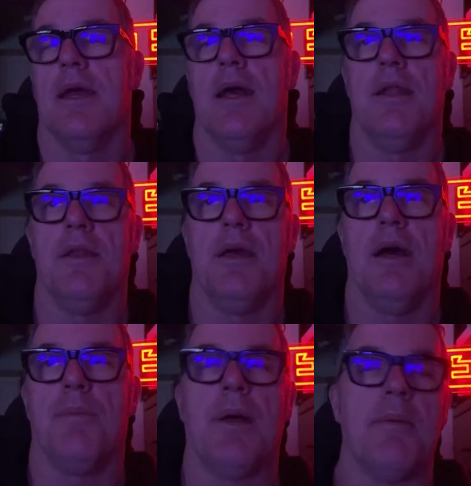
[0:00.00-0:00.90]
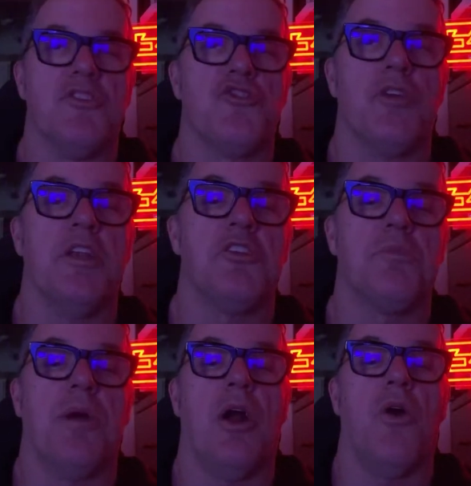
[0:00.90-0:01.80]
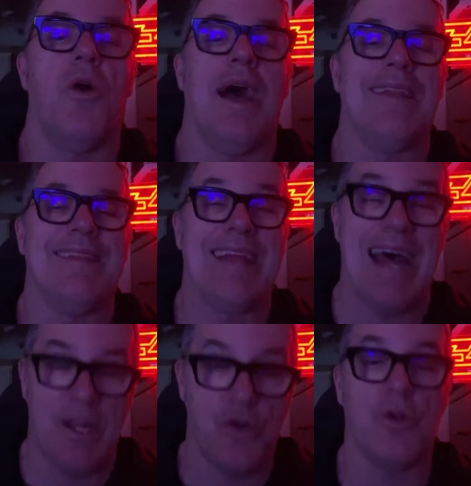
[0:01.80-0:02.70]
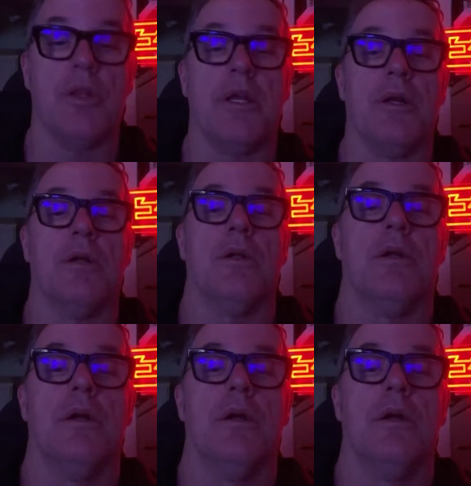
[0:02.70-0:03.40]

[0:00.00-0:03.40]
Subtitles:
And I'll probably stream tomorrow a lot earlier.